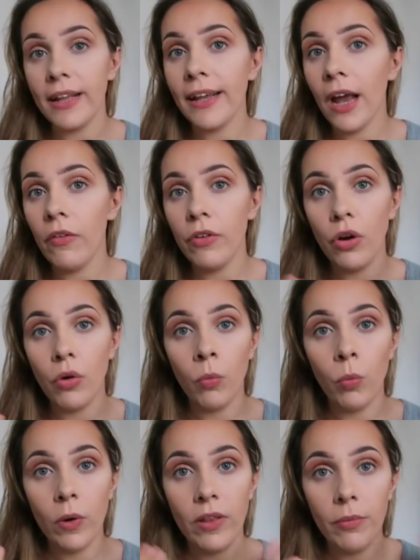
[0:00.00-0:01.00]
Then carry
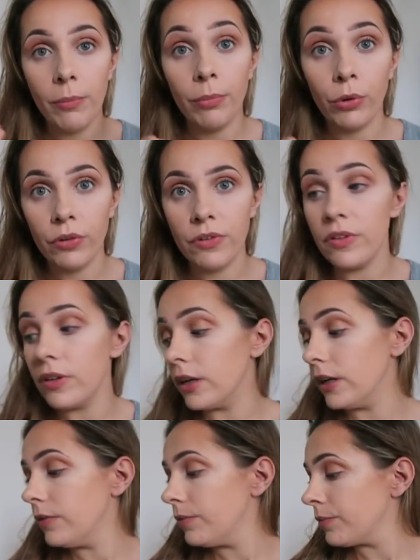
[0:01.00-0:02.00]
on with
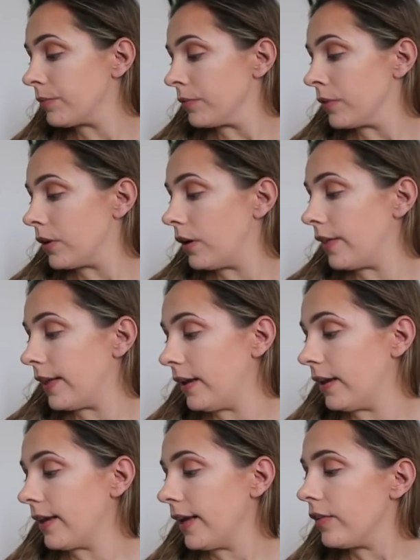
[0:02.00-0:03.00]
bronzer. I then
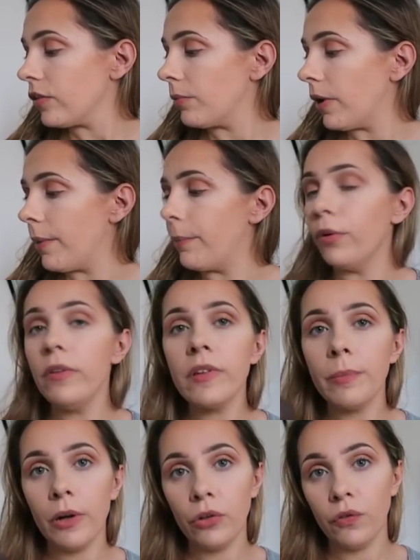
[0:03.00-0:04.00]
get my
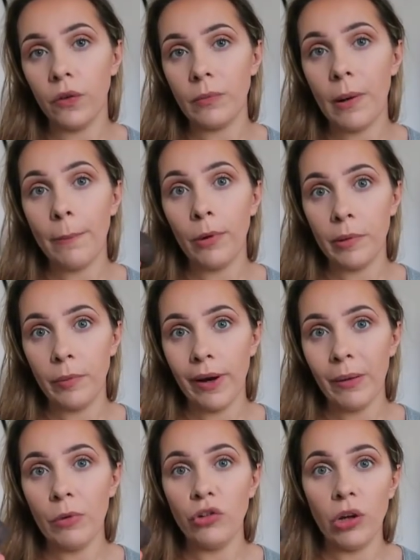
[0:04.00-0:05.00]
bronzer brush from Bobbi
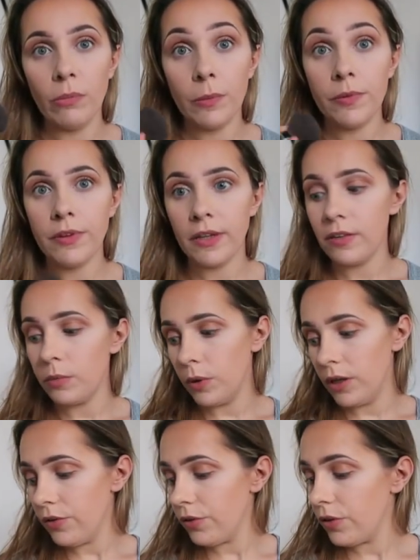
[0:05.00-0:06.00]
Brown, which I'm obsessed
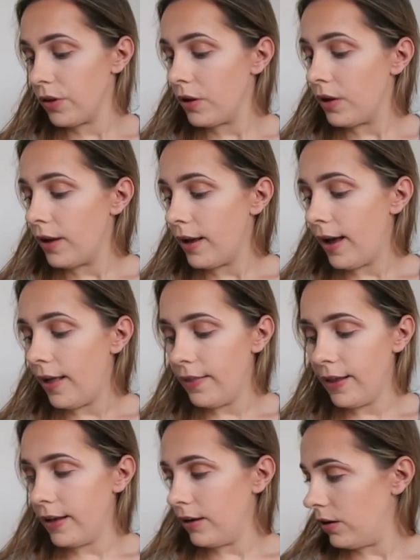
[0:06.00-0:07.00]
with, and
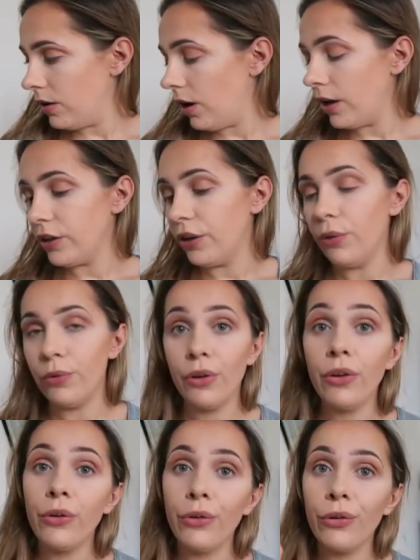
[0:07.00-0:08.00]
then I use
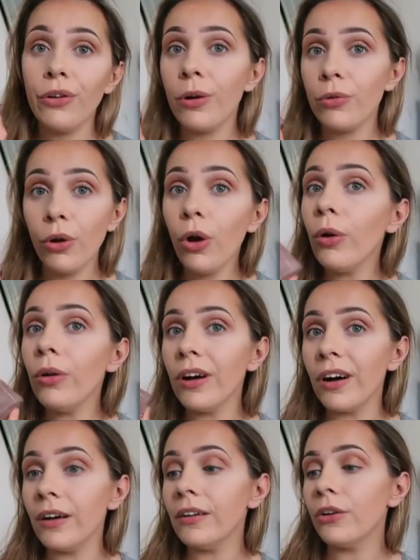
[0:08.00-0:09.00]
good old
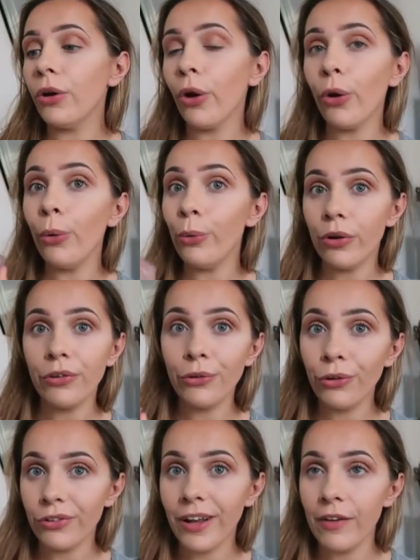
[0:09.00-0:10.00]
Hoola. Who does
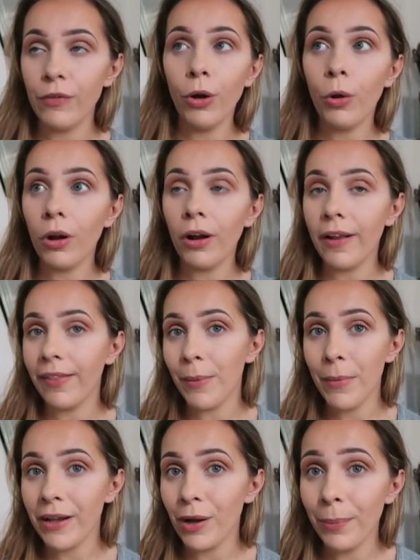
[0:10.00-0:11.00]
not have Hoola in their
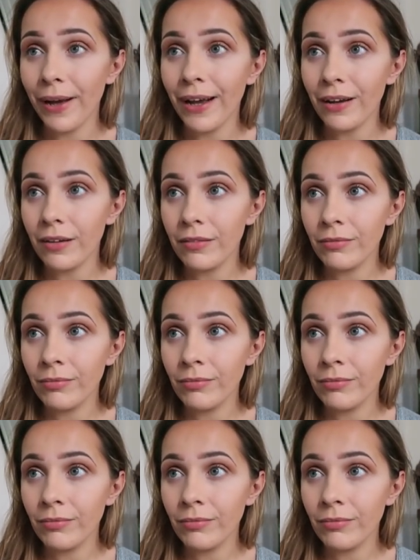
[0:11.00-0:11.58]
makeup bag?